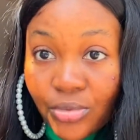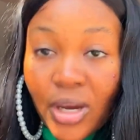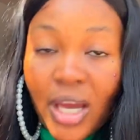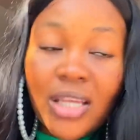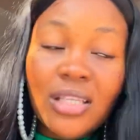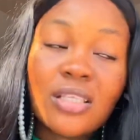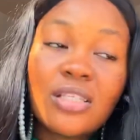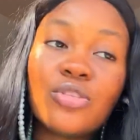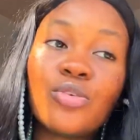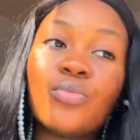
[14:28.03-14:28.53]

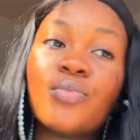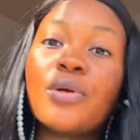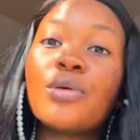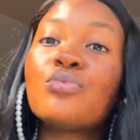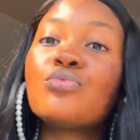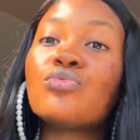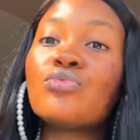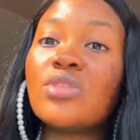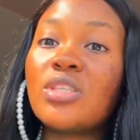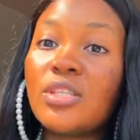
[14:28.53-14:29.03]
right, they'll be
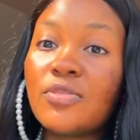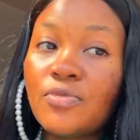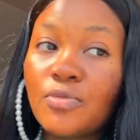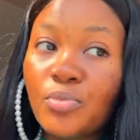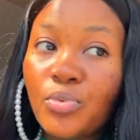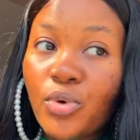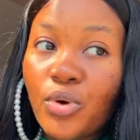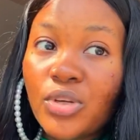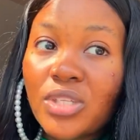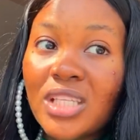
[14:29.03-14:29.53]
able to give you,
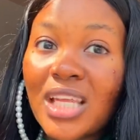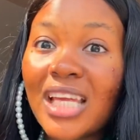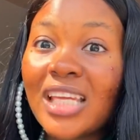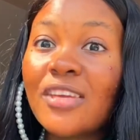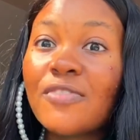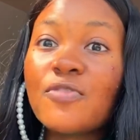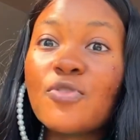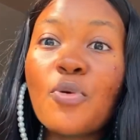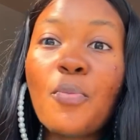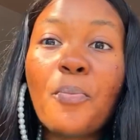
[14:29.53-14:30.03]
because they're
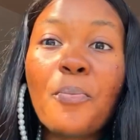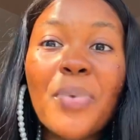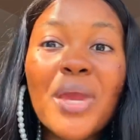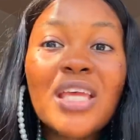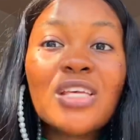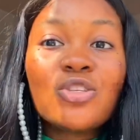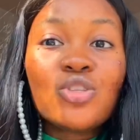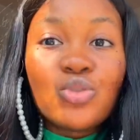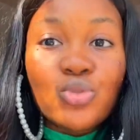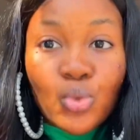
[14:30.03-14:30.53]
giving you
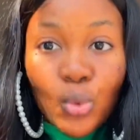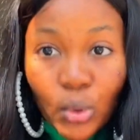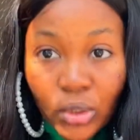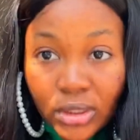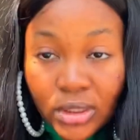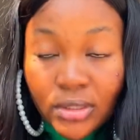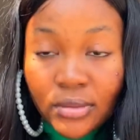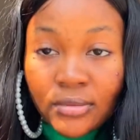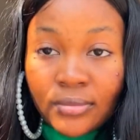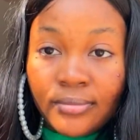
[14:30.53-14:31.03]
based
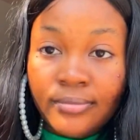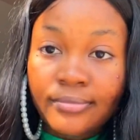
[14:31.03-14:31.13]
on,